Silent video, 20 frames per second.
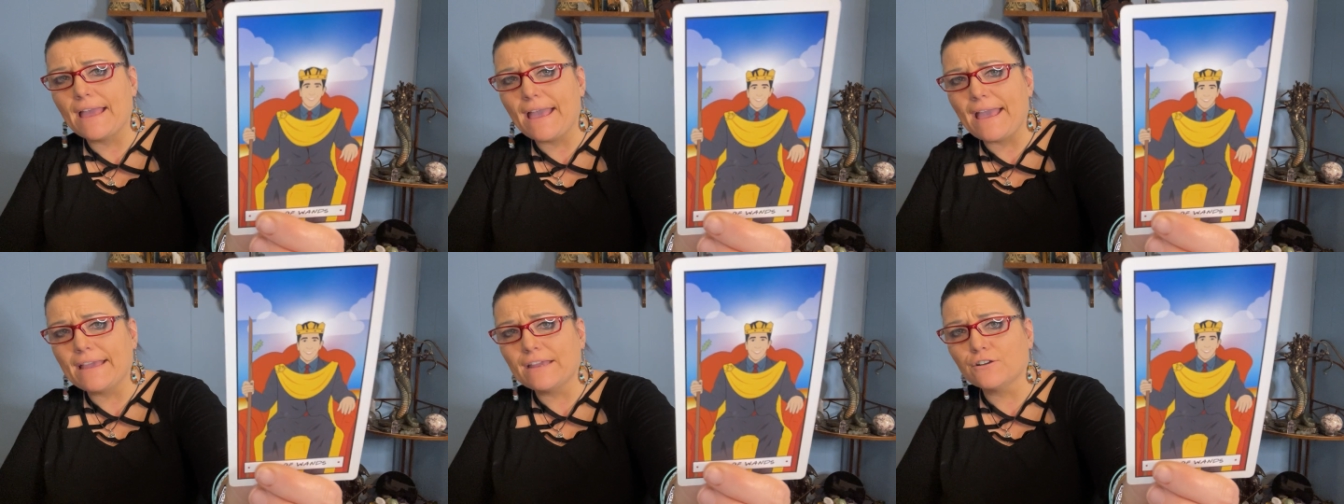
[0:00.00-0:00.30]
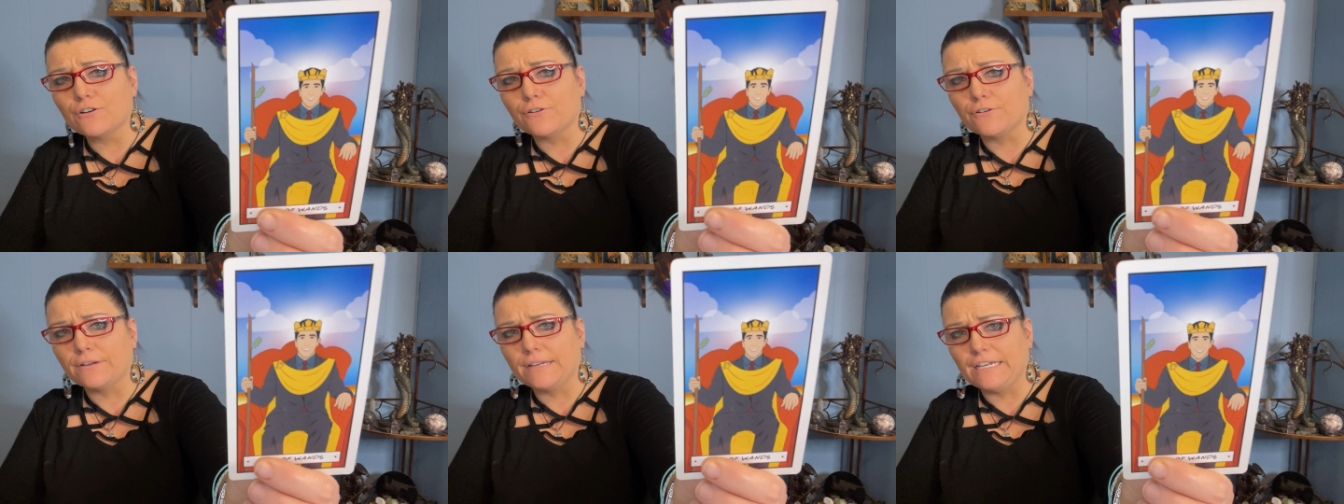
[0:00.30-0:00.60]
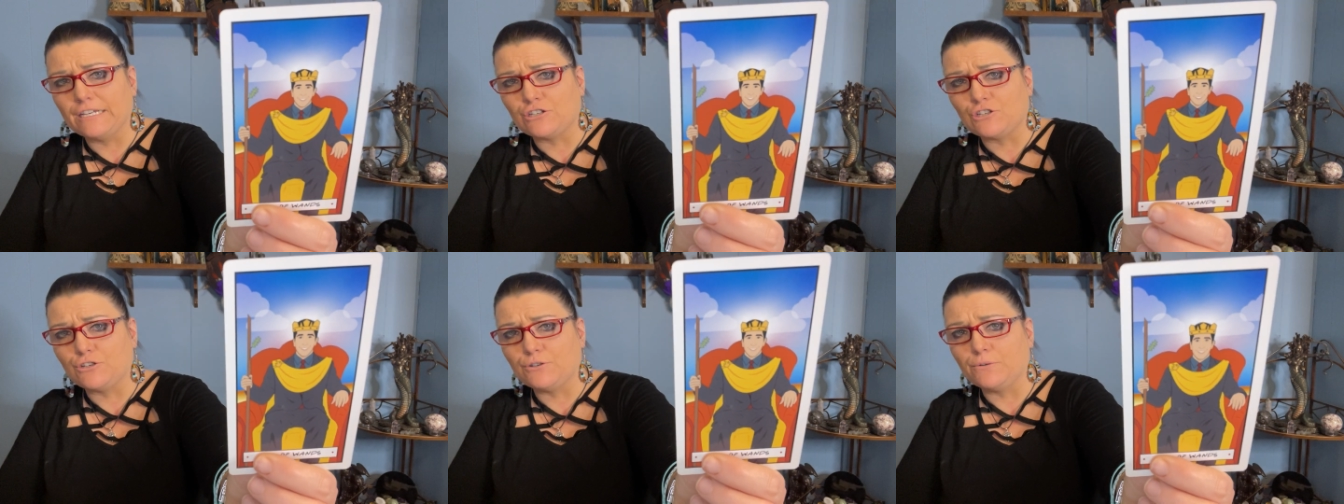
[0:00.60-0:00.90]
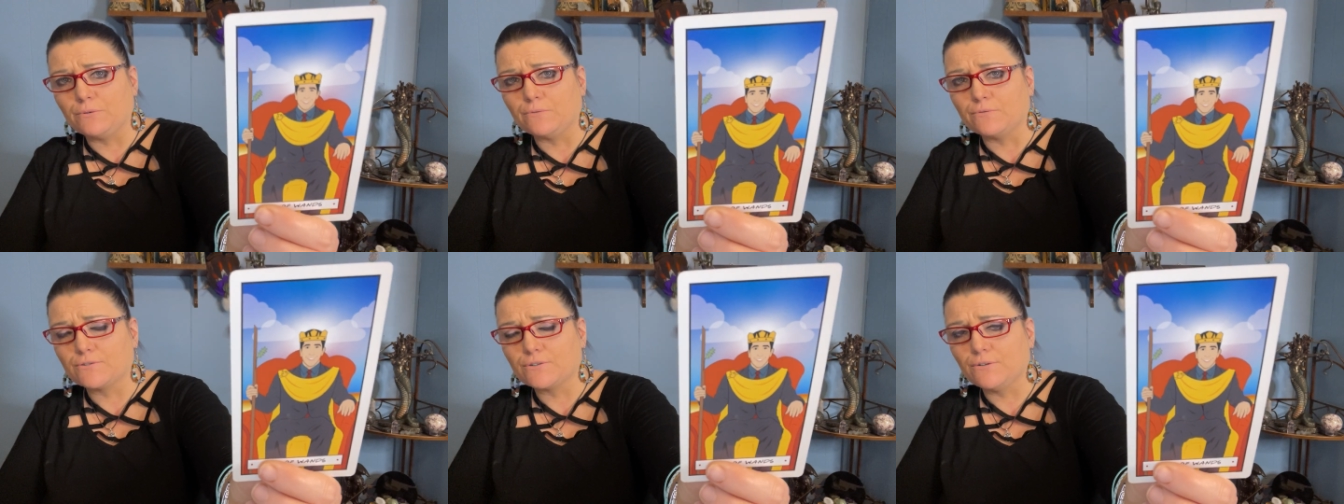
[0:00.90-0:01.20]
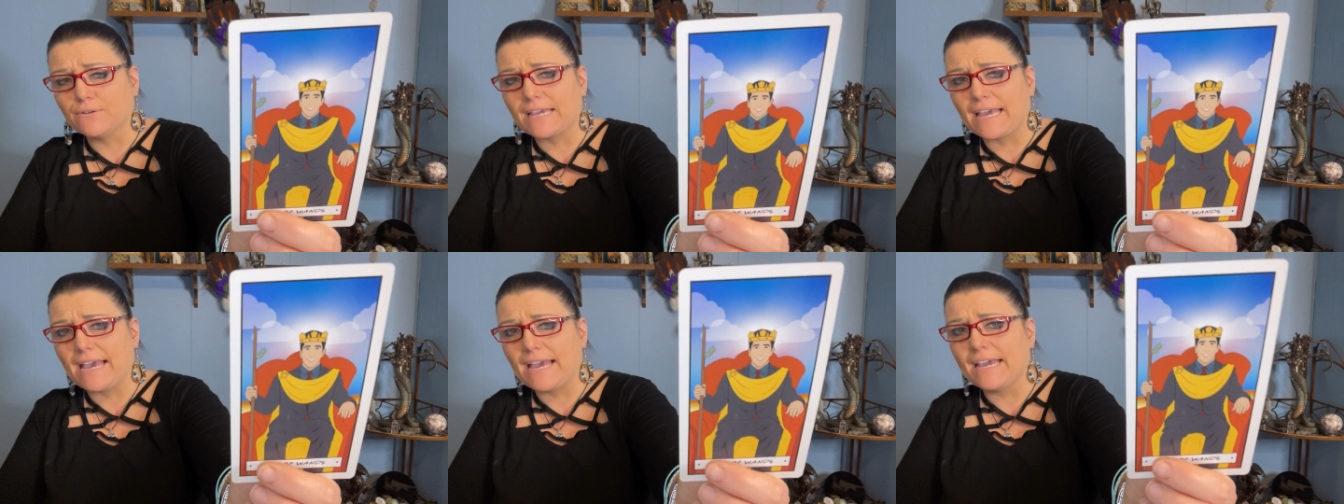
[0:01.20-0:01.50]
anger issues,
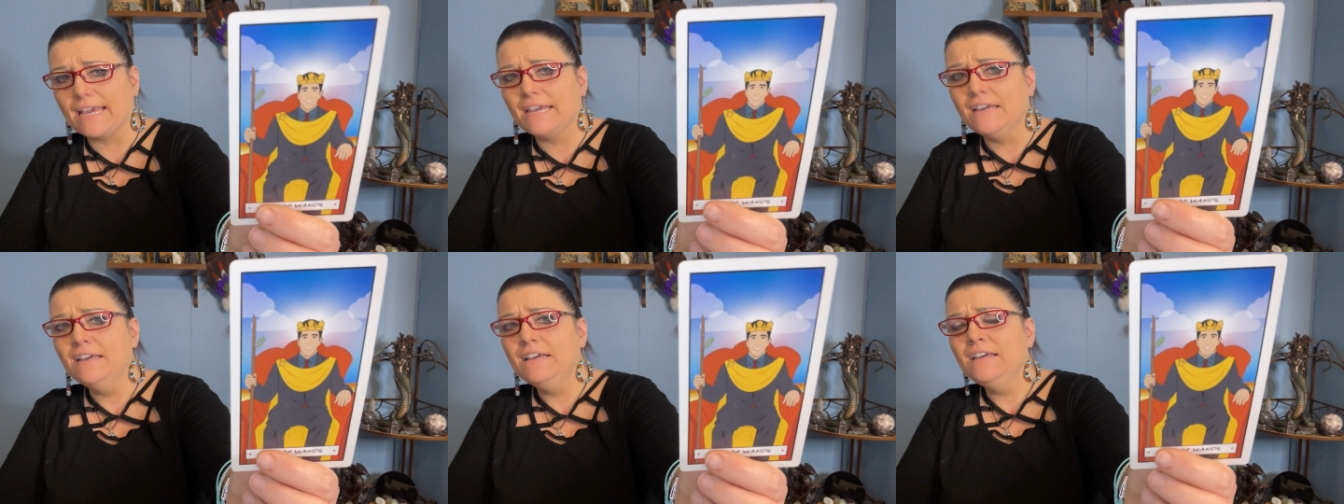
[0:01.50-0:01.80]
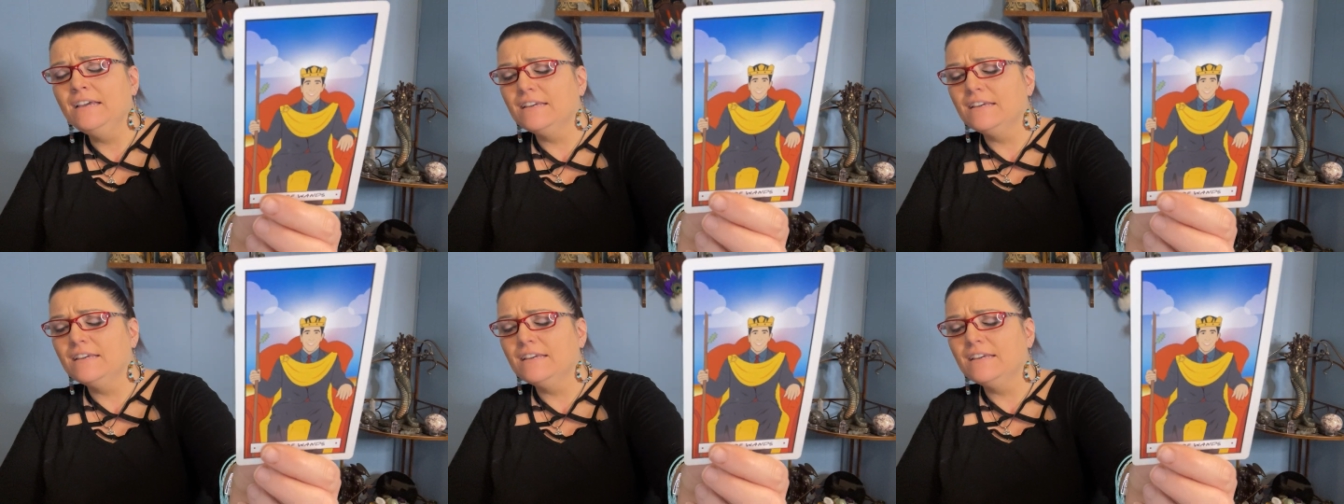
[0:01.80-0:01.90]
okay?